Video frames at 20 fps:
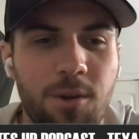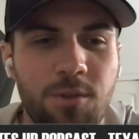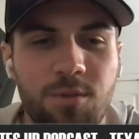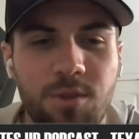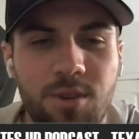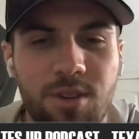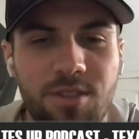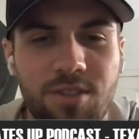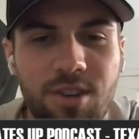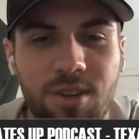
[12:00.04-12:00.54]
held
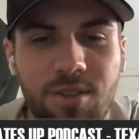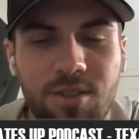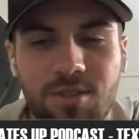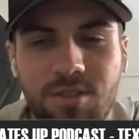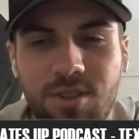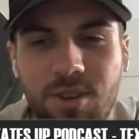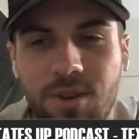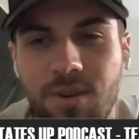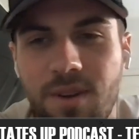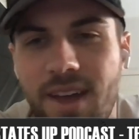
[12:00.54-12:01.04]
for each other.
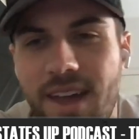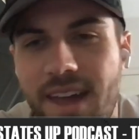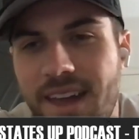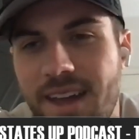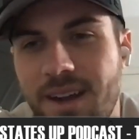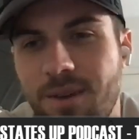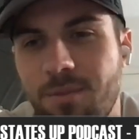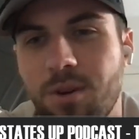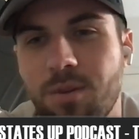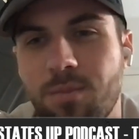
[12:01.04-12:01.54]
So
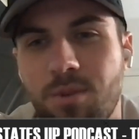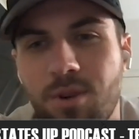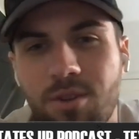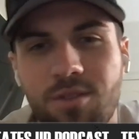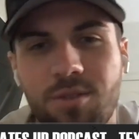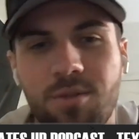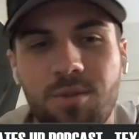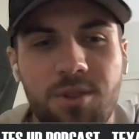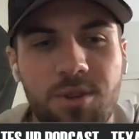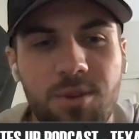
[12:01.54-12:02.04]
one
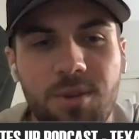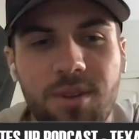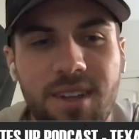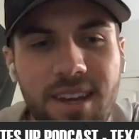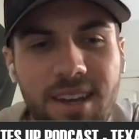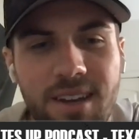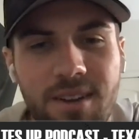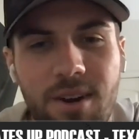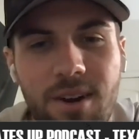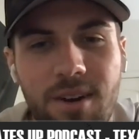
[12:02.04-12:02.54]
person would do a
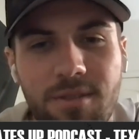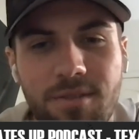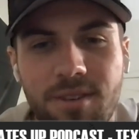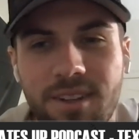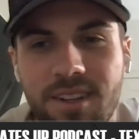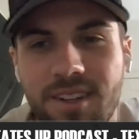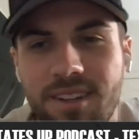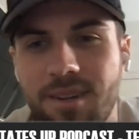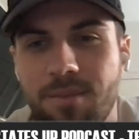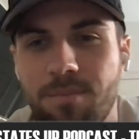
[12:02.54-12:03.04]
kickoff
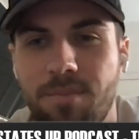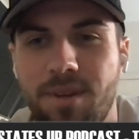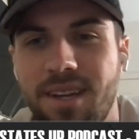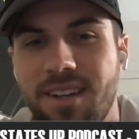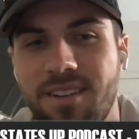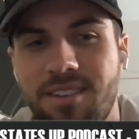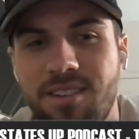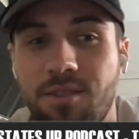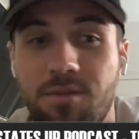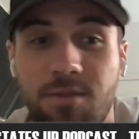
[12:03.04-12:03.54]
and then the
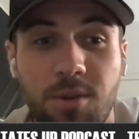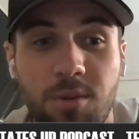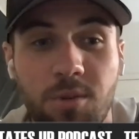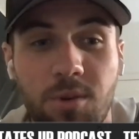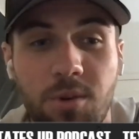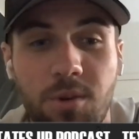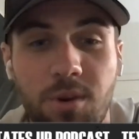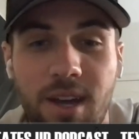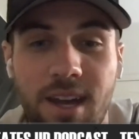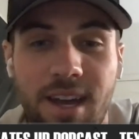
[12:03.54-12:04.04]
PAT field
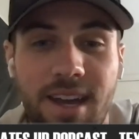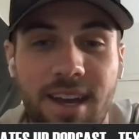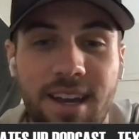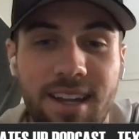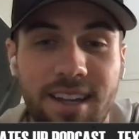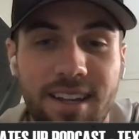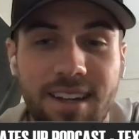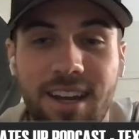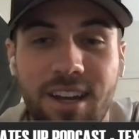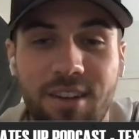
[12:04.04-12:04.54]
goal.
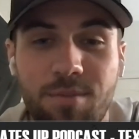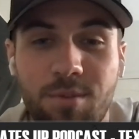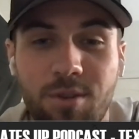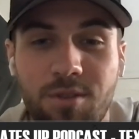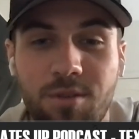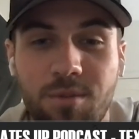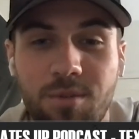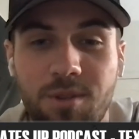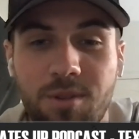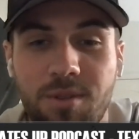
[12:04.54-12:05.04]
And the next
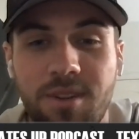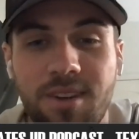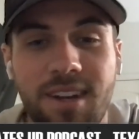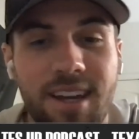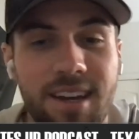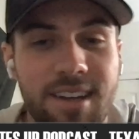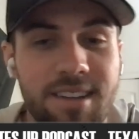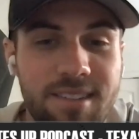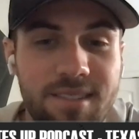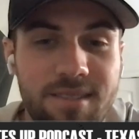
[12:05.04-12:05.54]
person would do the
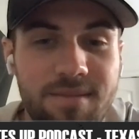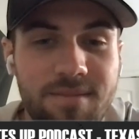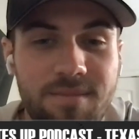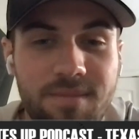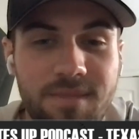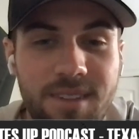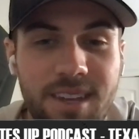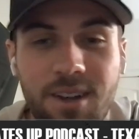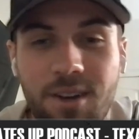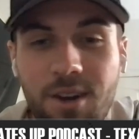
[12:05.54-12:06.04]
next
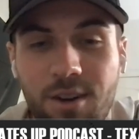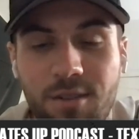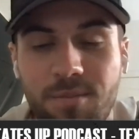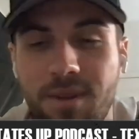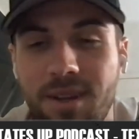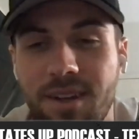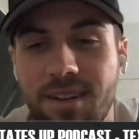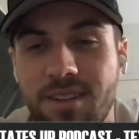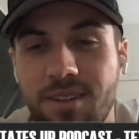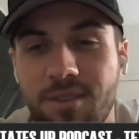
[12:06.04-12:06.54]

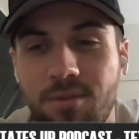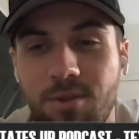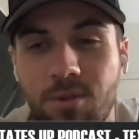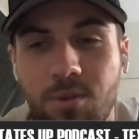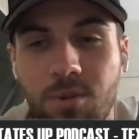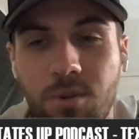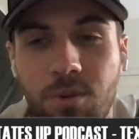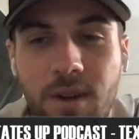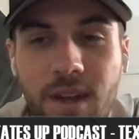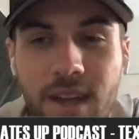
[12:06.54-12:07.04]
kickoff PAT
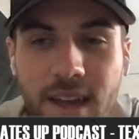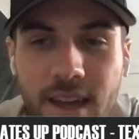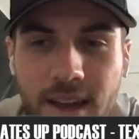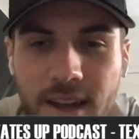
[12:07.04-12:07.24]
field goal.